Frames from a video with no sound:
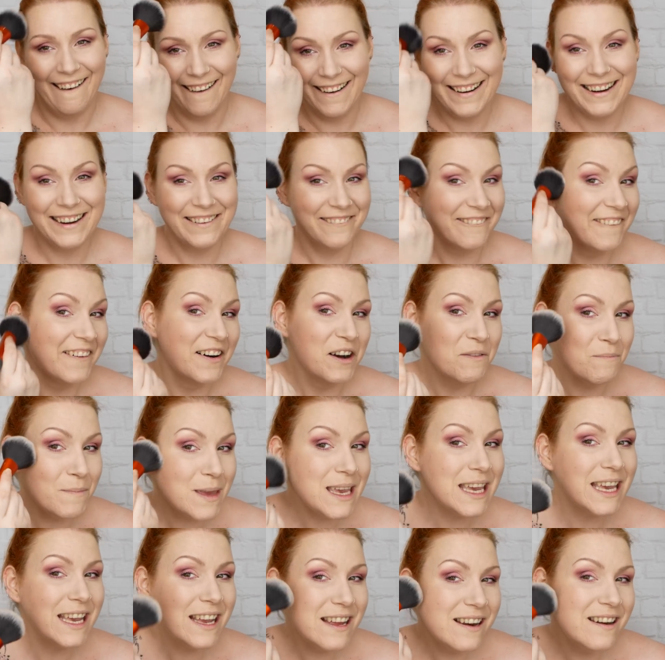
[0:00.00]
I know what I
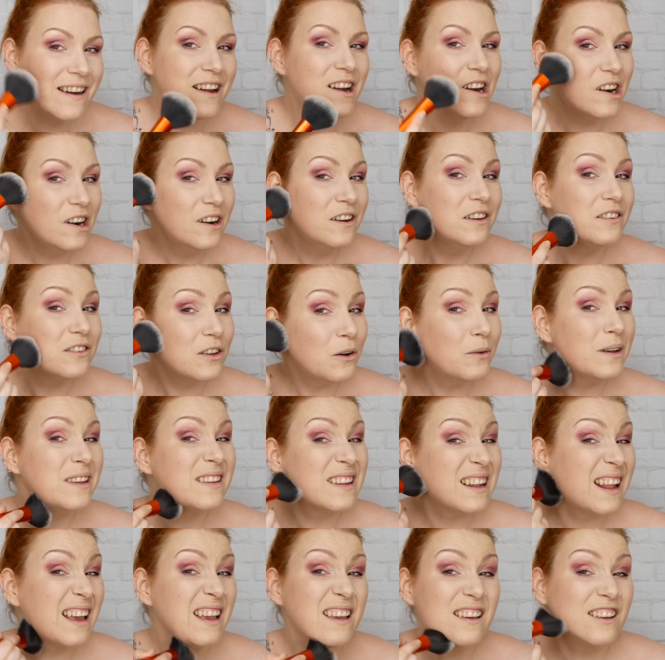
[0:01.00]
mean. So
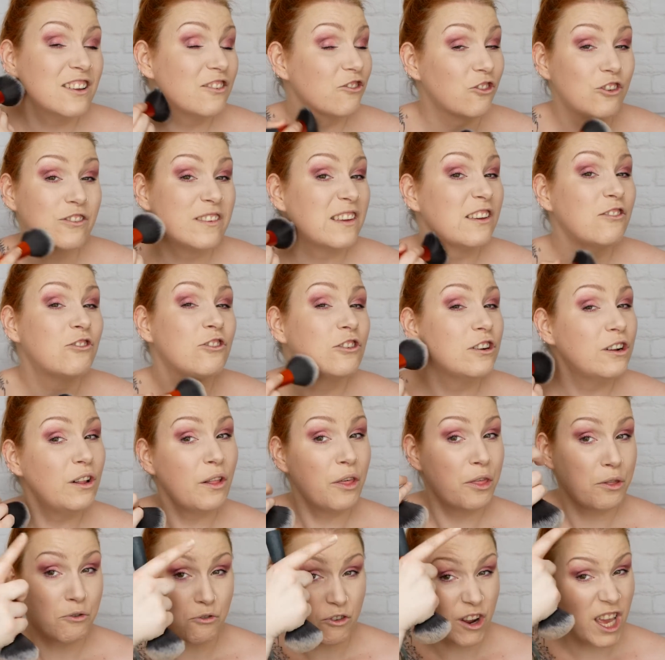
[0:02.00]
it's like your
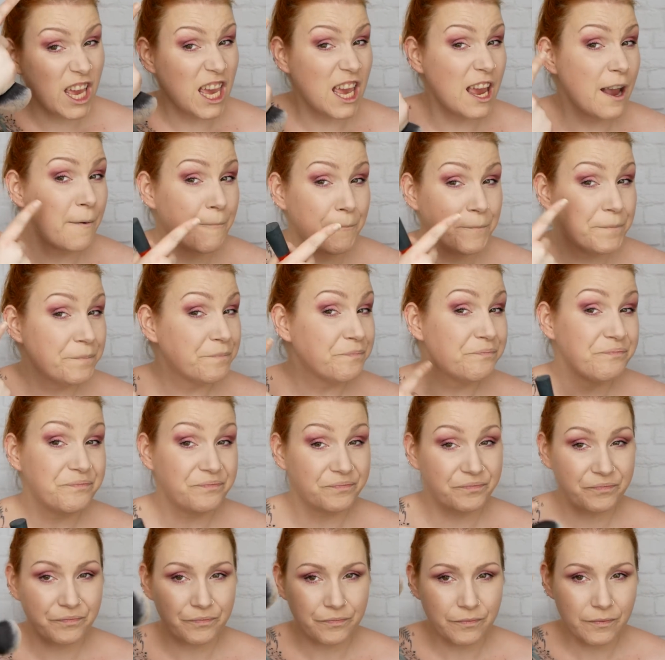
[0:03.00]
traditional three.
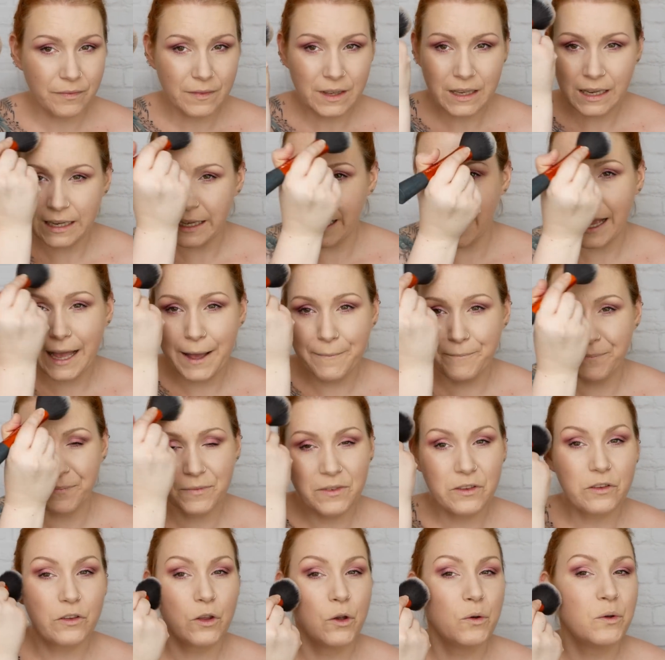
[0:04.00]
Yeah,
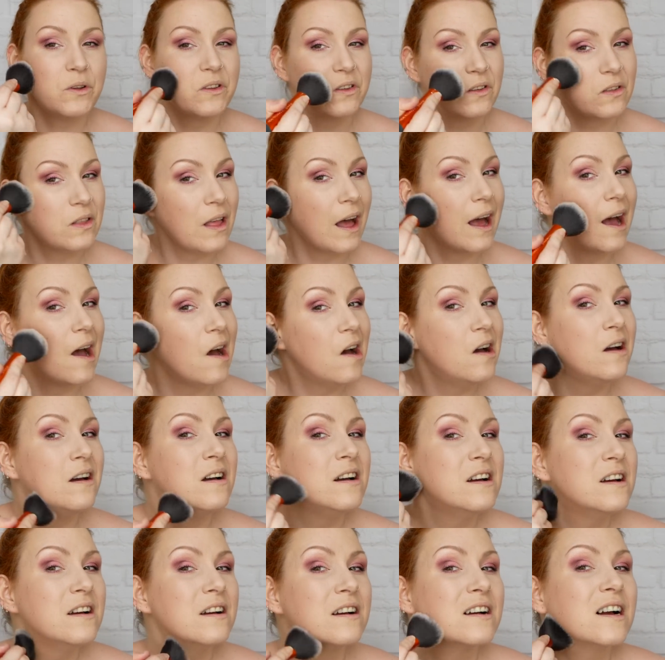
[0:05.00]
so it's that
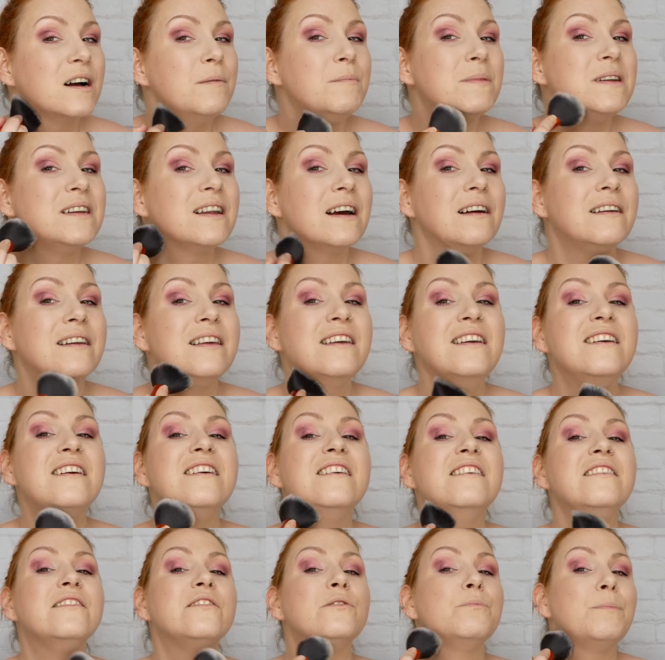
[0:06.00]
coming down
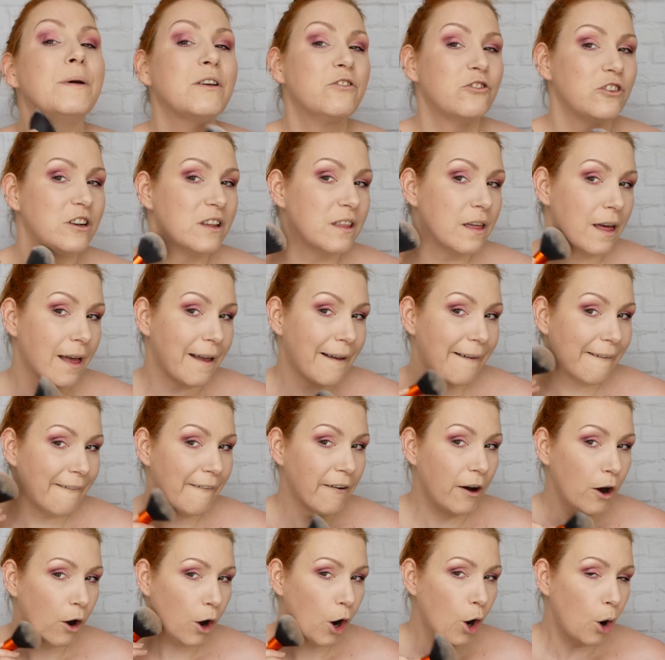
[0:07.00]
here, especially
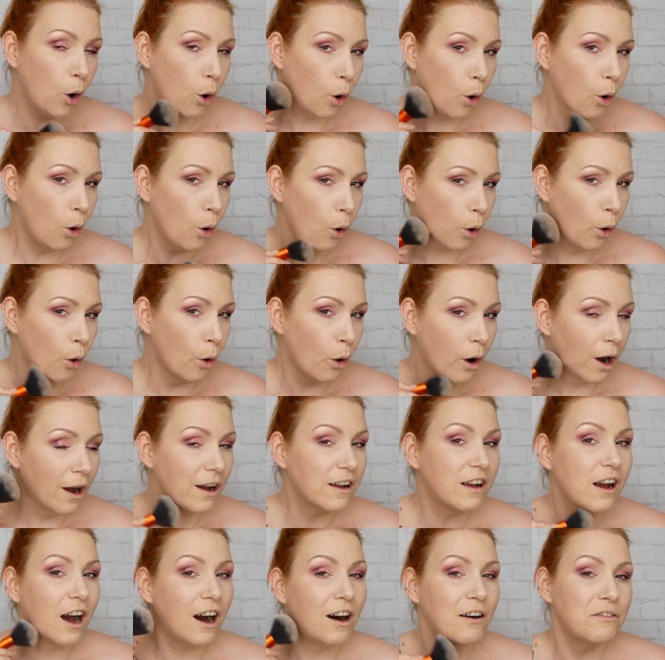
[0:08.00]
there.
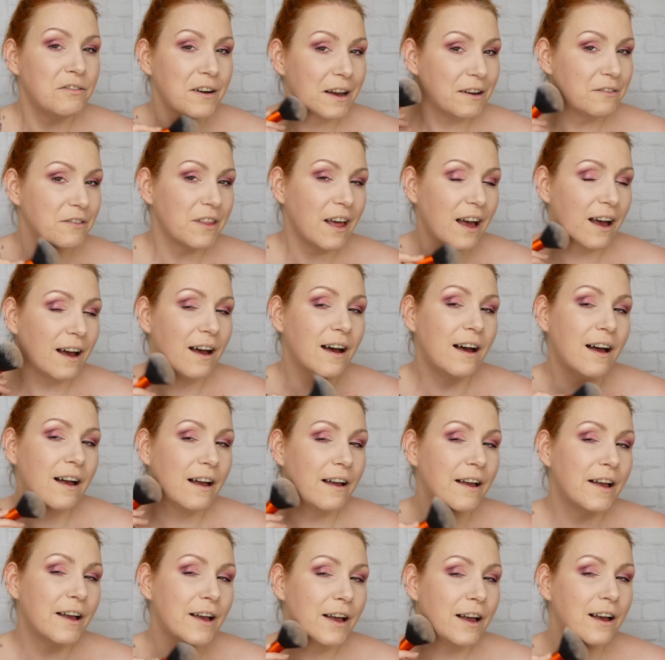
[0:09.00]
Oh, carve out
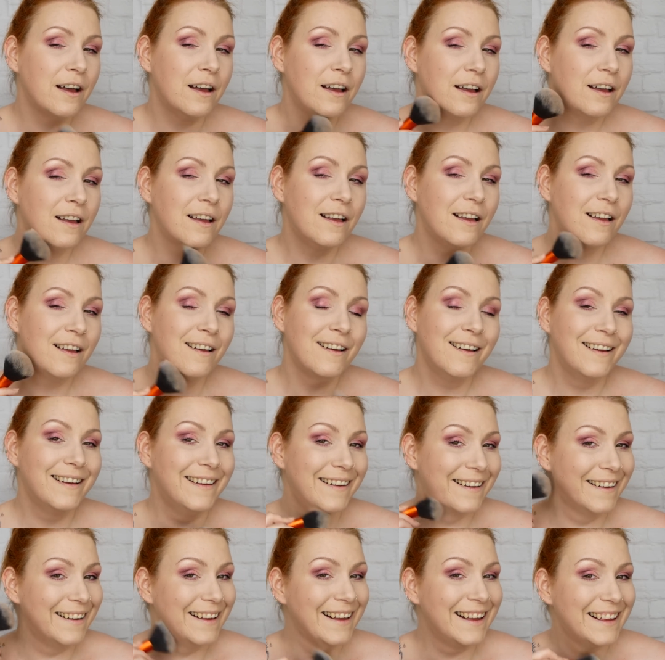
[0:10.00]
that
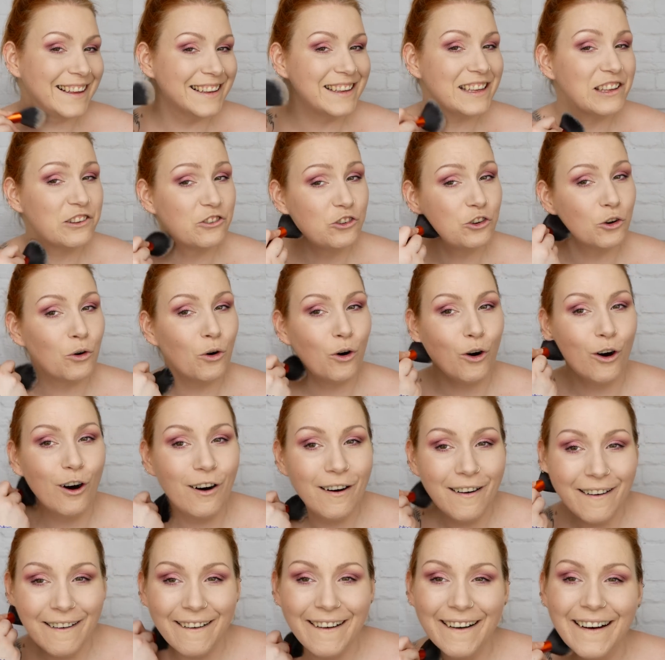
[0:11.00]

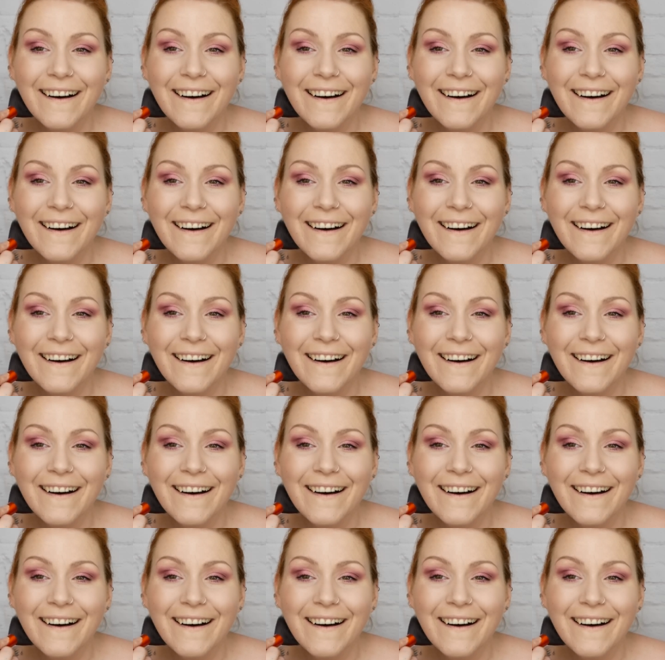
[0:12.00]
jaw.